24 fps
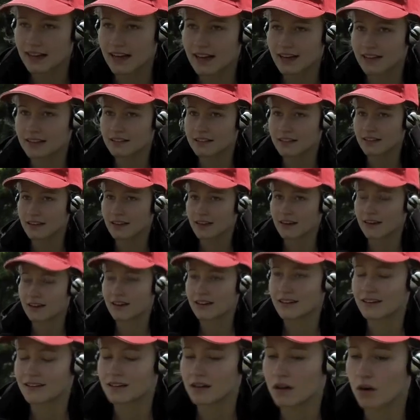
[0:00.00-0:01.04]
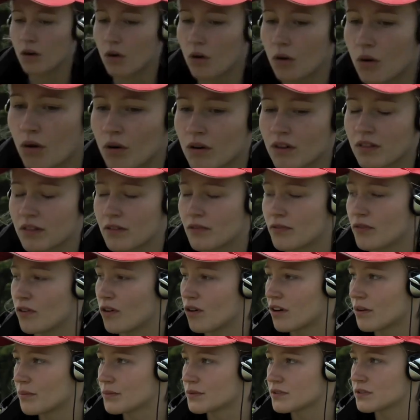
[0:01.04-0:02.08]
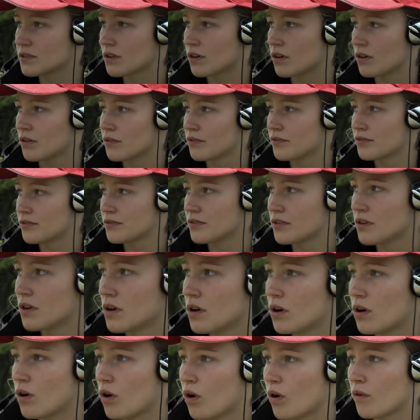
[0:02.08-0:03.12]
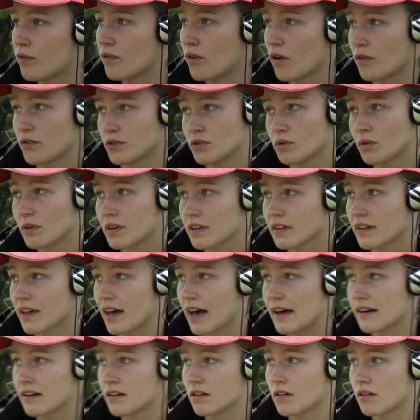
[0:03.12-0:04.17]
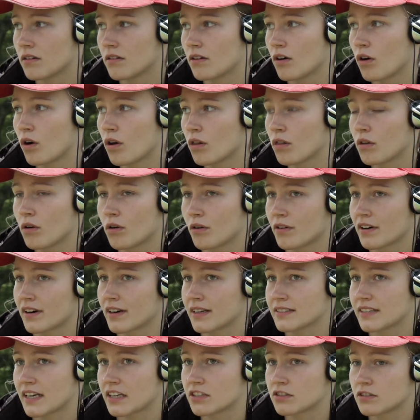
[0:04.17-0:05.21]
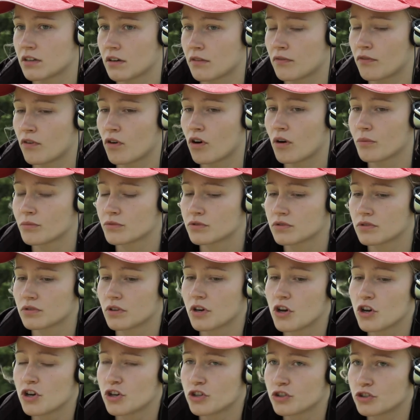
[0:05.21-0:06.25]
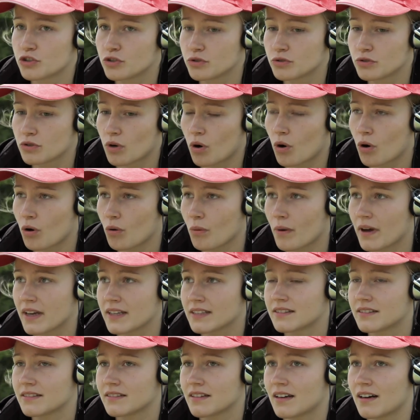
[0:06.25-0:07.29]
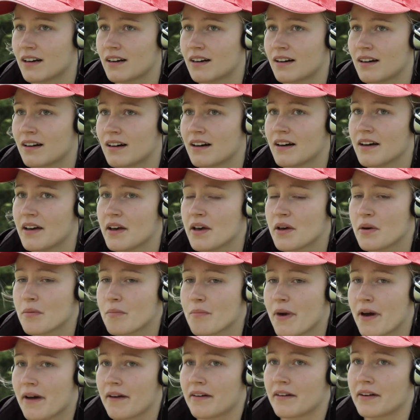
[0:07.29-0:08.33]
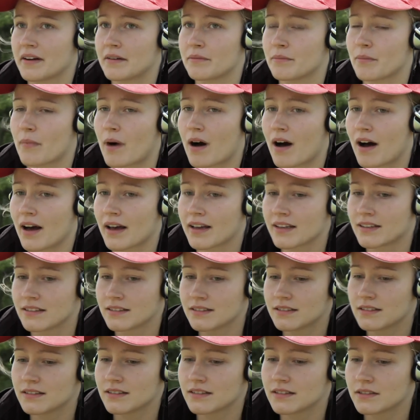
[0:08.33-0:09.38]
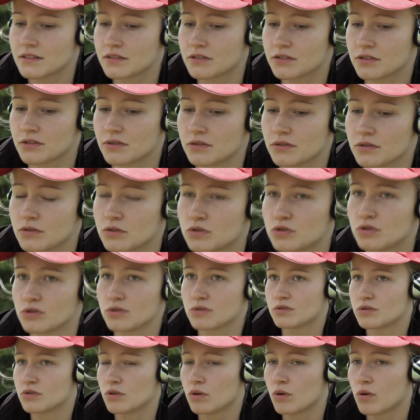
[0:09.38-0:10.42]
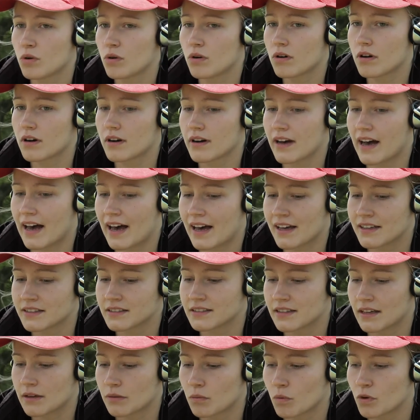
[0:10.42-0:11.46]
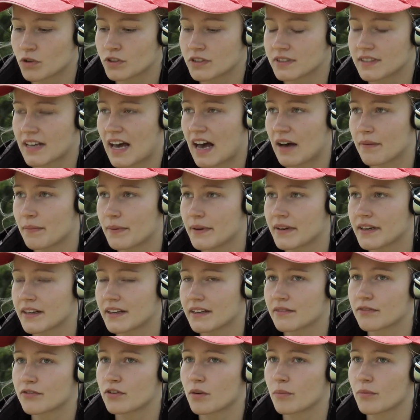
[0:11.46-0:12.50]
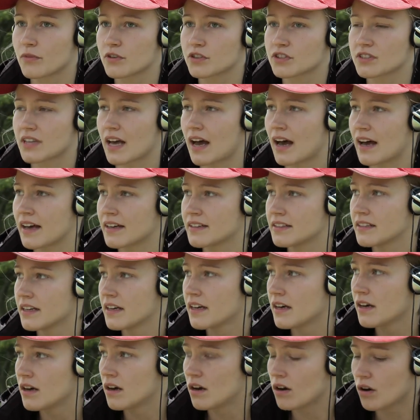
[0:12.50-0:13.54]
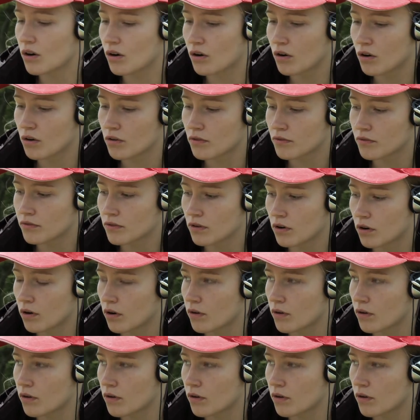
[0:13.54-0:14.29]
that all the forms of doing that, all the organizational forms, should always bear in mind to look at what is happening from the side of